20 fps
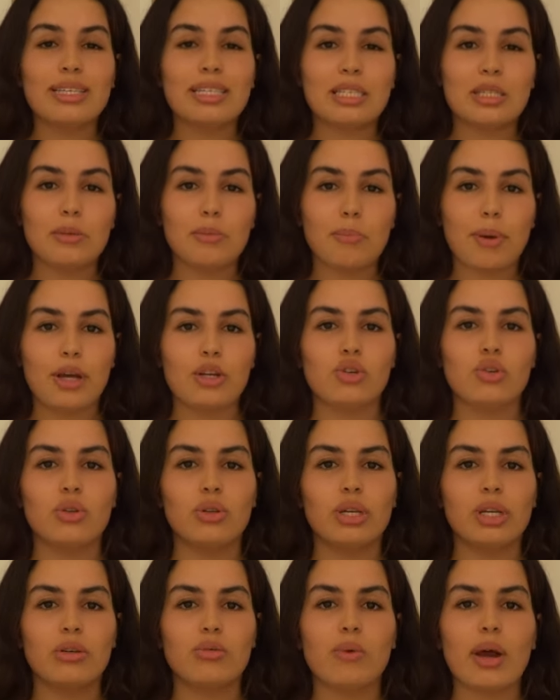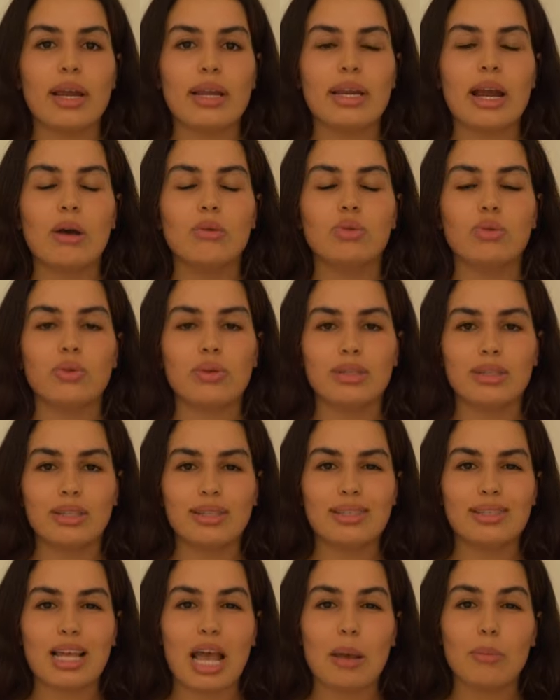especially right now during
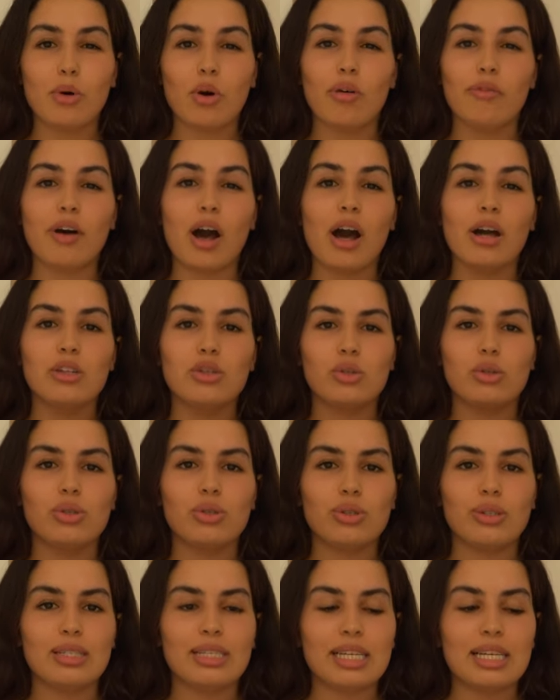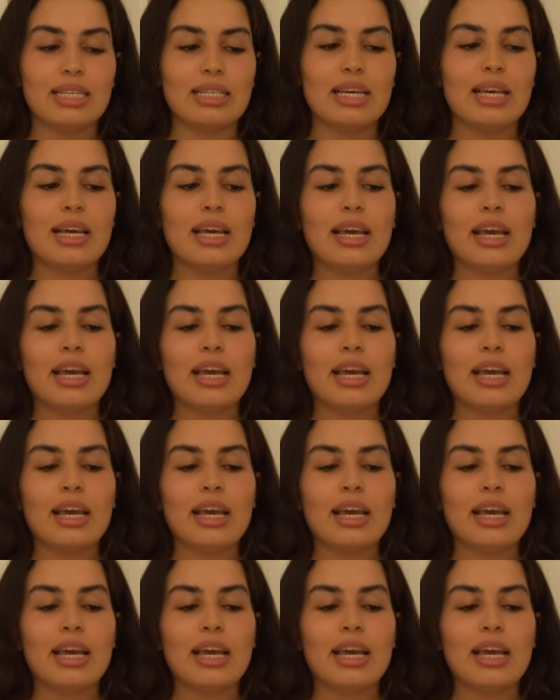this time of uncertainties.